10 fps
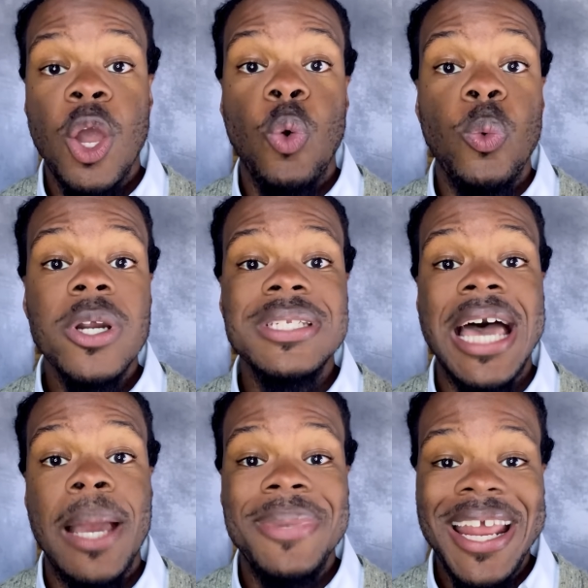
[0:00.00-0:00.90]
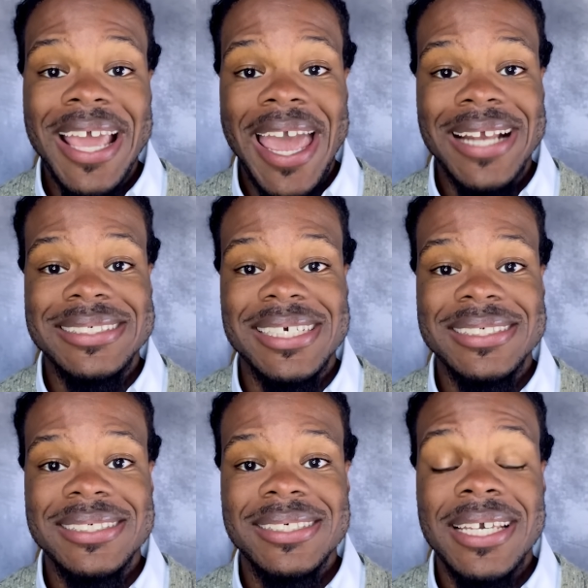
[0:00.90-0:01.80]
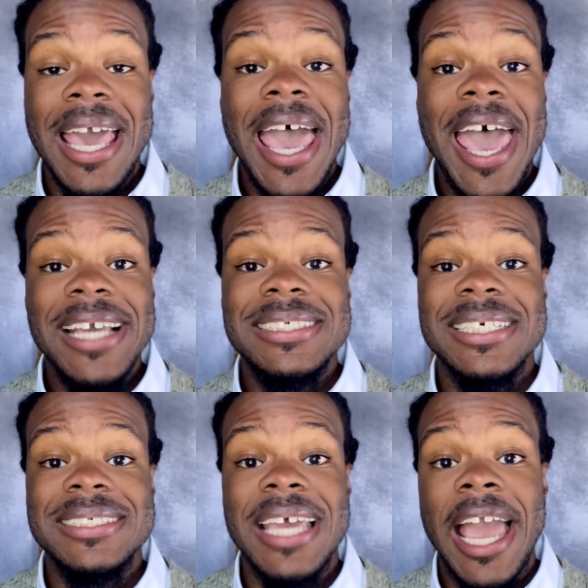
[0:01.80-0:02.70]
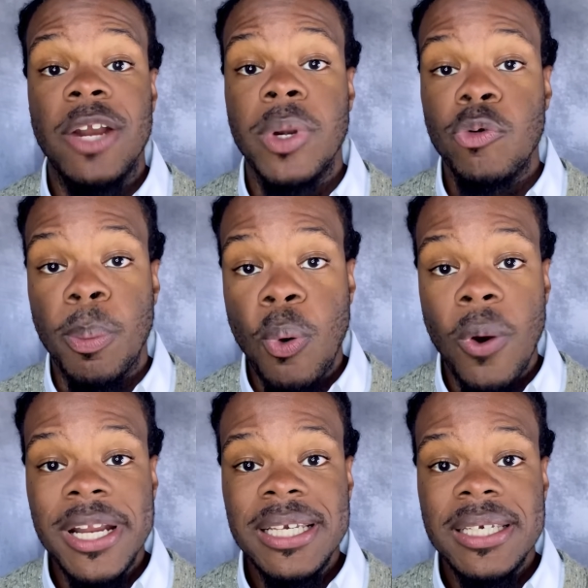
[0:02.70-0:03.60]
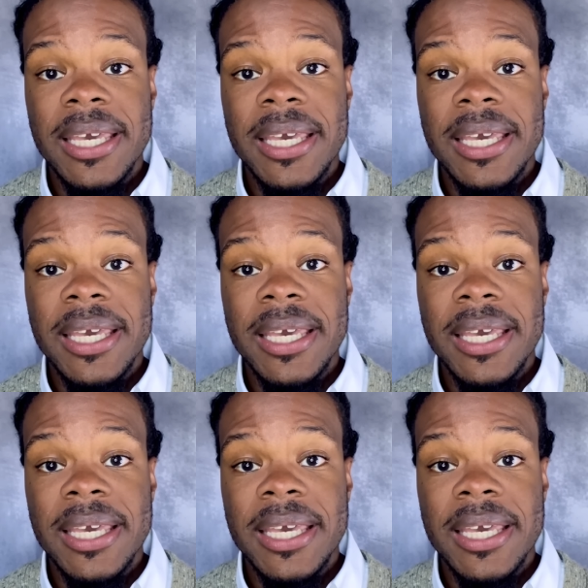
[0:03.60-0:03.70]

real-time data access, access to accurate reporting,